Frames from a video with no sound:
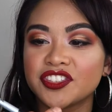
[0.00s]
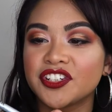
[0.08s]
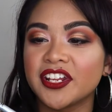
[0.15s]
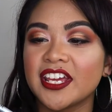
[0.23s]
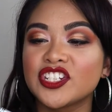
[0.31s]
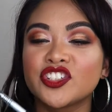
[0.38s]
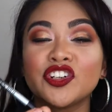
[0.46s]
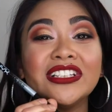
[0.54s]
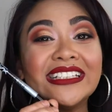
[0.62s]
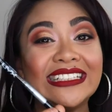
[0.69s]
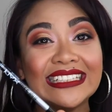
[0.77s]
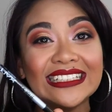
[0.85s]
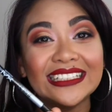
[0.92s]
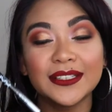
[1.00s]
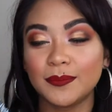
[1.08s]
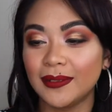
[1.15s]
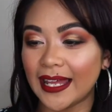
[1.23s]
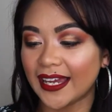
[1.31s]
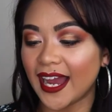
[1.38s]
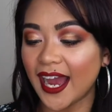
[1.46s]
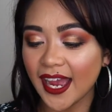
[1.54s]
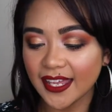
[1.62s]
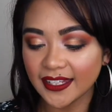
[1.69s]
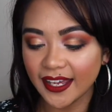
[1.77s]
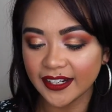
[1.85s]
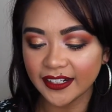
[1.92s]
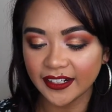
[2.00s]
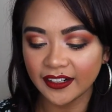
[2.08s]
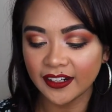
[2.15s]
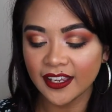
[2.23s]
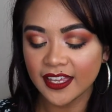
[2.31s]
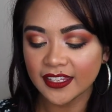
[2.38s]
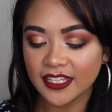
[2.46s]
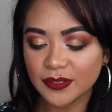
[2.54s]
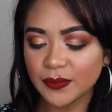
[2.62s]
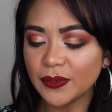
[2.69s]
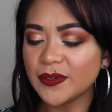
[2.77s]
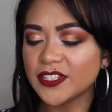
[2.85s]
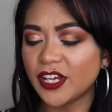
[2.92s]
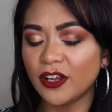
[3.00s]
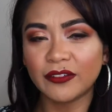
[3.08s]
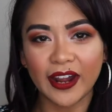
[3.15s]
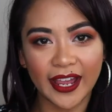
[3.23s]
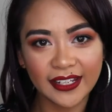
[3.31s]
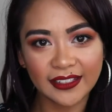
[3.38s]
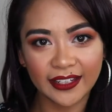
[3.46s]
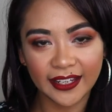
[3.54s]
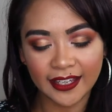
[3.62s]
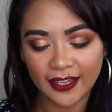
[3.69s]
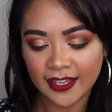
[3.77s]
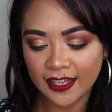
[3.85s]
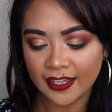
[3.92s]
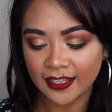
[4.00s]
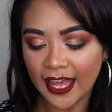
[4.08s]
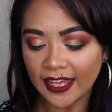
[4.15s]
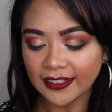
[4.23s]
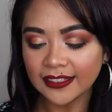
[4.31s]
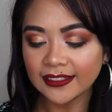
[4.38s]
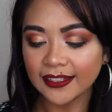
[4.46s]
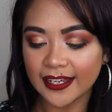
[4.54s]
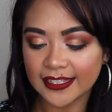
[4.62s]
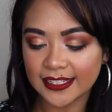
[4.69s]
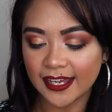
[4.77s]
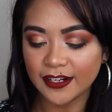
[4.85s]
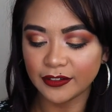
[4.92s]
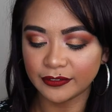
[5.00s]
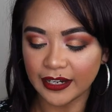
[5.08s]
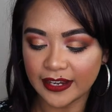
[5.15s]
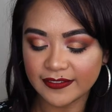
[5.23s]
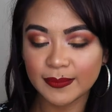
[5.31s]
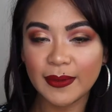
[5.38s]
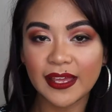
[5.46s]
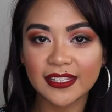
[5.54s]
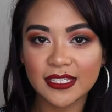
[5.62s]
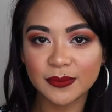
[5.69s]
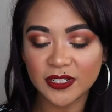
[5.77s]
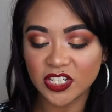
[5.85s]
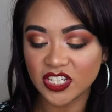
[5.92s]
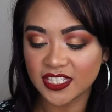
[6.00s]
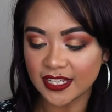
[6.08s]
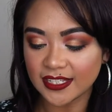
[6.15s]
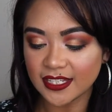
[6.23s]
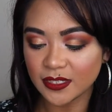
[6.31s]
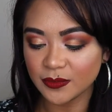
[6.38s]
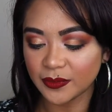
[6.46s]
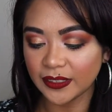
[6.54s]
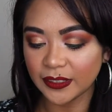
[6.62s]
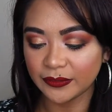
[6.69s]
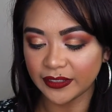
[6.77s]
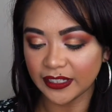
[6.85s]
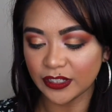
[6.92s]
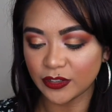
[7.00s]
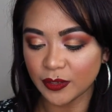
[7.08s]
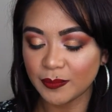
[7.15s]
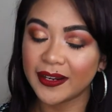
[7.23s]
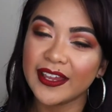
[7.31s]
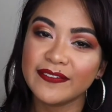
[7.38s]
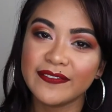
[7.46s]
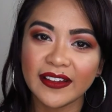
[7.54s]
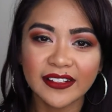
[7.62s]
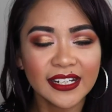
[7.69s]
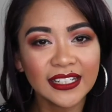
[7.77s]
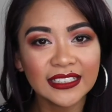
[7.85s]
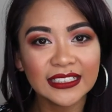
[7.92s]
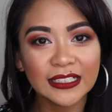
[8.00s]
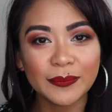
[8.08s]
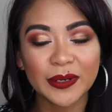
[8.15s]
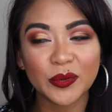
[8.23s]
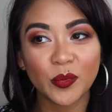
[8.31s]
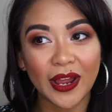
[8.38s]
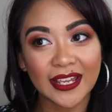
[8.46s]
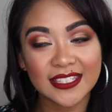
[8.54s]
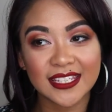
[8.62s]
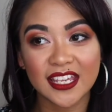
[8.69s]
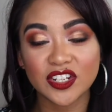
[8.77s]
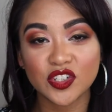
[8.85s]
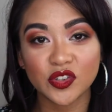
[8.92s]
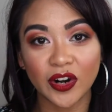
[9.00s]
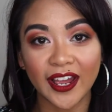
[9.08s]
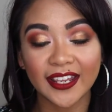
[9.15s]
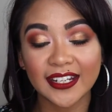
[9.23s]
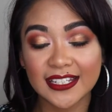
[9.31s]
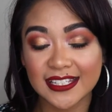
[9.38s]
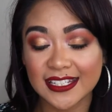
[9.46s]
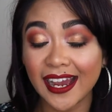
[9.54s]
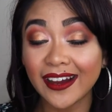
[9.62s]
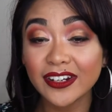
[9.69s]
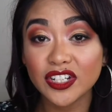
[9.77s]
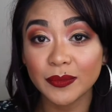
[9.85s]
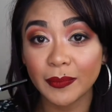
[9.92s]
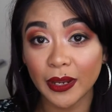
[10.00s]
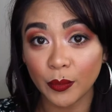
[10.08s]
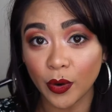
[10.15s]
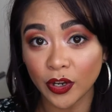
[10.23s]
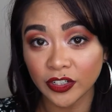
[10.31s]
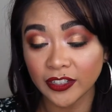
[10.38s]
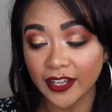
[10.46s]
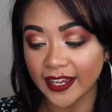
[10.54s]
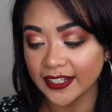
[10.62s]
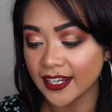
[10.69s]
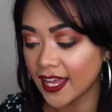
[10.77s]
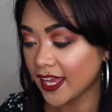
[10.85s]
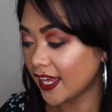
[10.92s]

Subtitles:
Très Jolie Black Eyeliner. This one was all right. Like, Kathleen White's kind of raves about this one. She says it's really, really good, but I found it a little bit waxy and dry, and it tugged on my waterline.